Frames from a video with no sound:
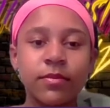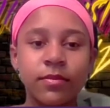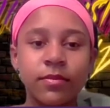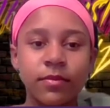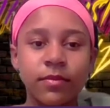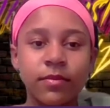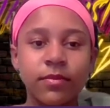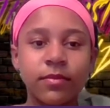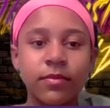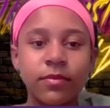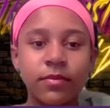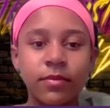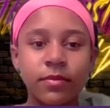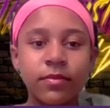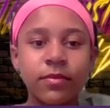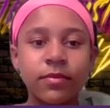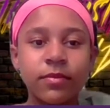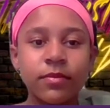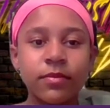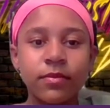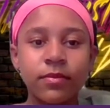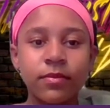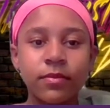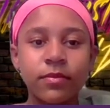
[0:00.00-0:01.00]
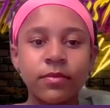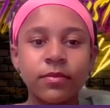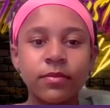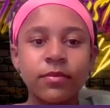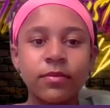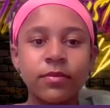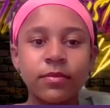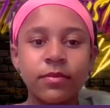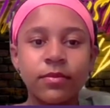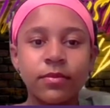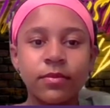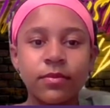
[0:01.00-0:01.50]

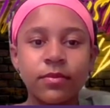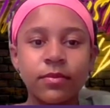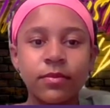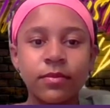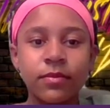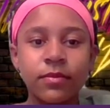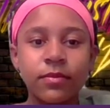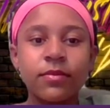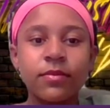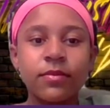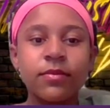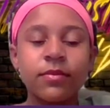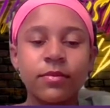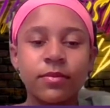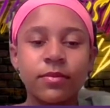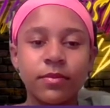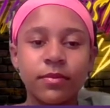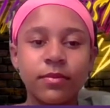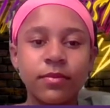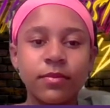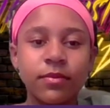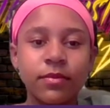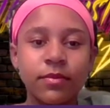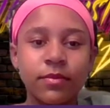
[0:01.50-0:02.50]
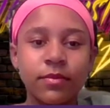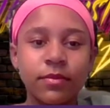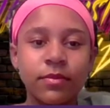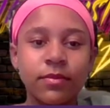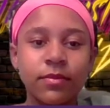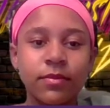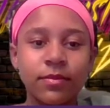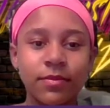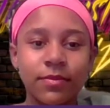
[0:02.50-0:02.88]
No words are spoken by the person on screen.